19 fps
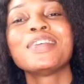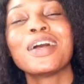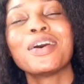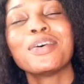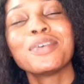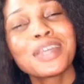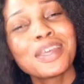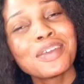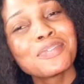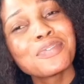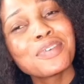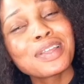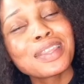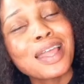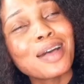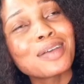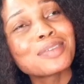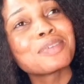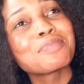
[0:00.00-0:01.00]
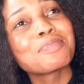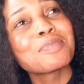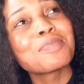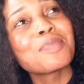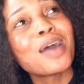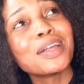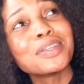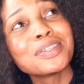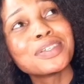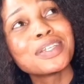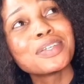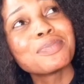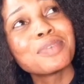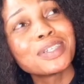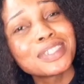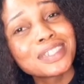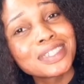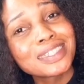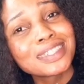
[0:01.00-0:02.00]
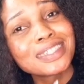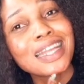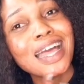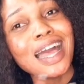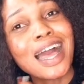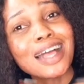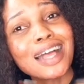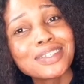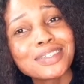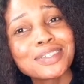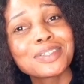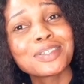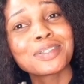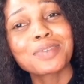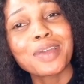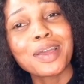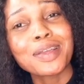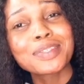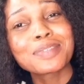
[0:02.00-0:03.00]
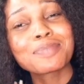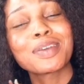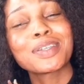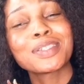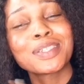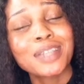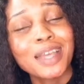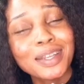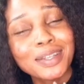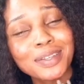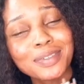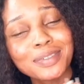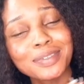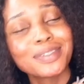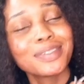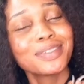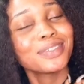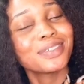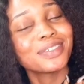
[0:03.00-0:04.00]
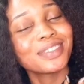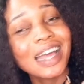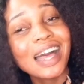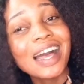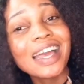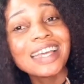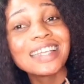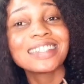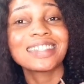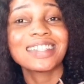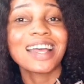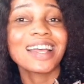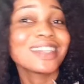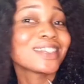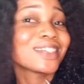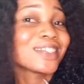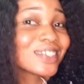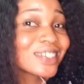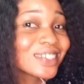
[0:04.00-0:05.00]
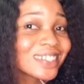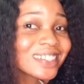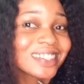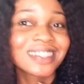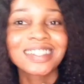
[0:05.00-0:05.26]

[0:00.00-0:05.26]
see that, okay, 4,000 people actually subscribe to my channel. Oh nice, that's